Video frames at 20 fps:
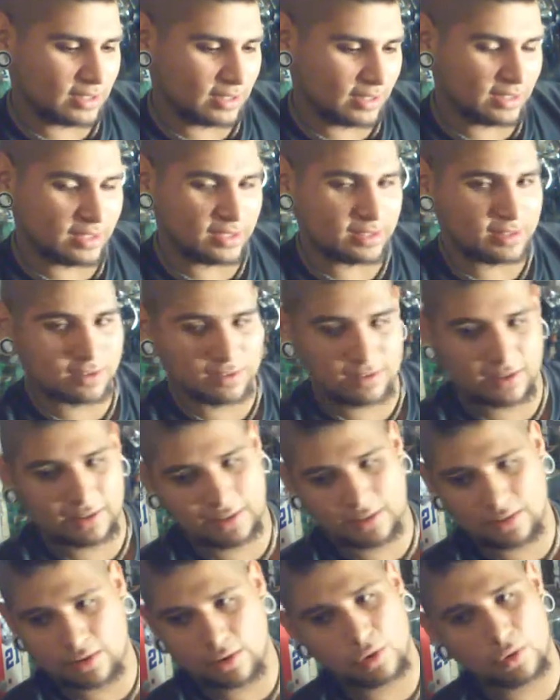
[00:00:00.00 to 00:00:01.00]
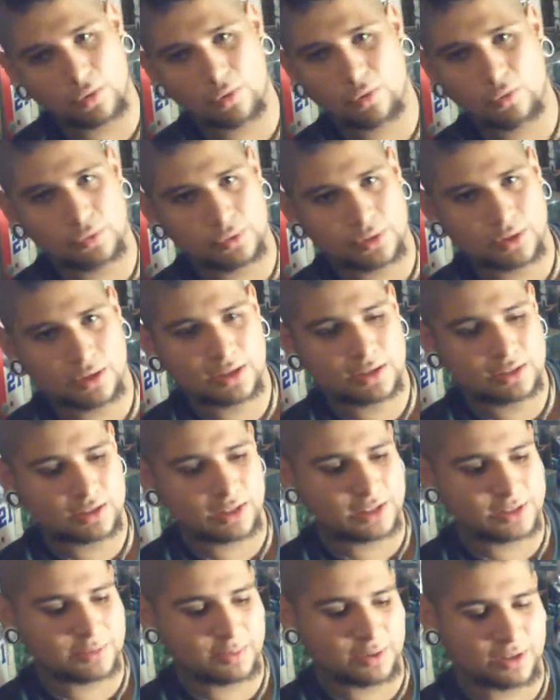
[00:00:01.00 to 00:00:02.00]
Like these are like the old
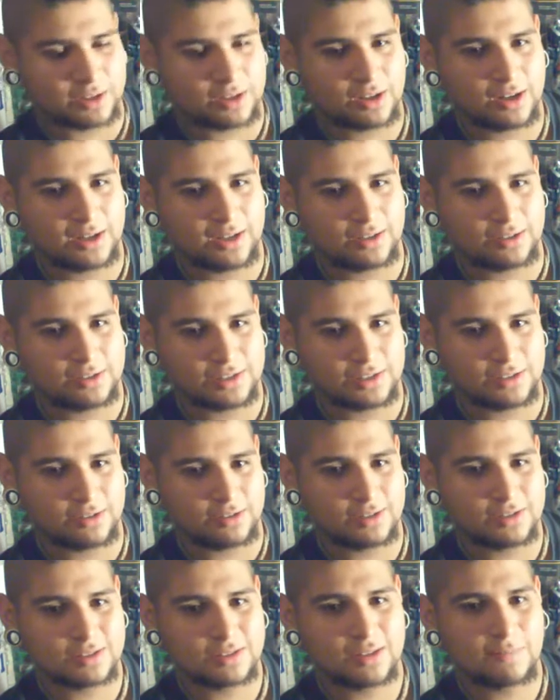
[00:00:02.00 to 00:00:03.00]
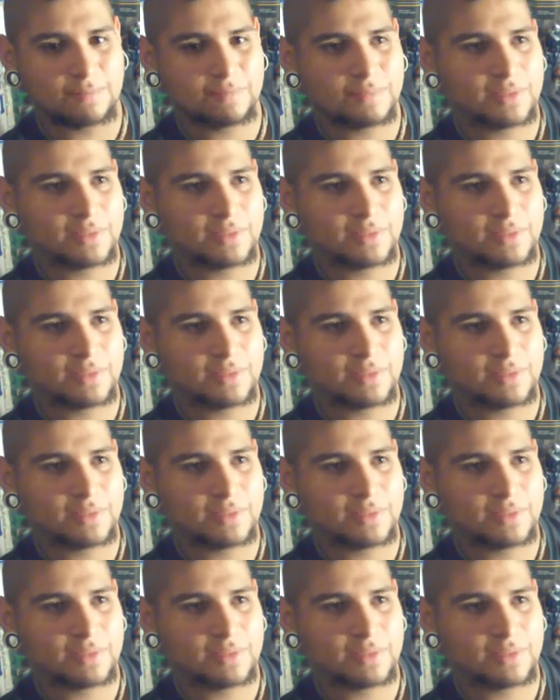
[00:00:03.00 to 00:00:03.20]
Shakespeare Tiger series,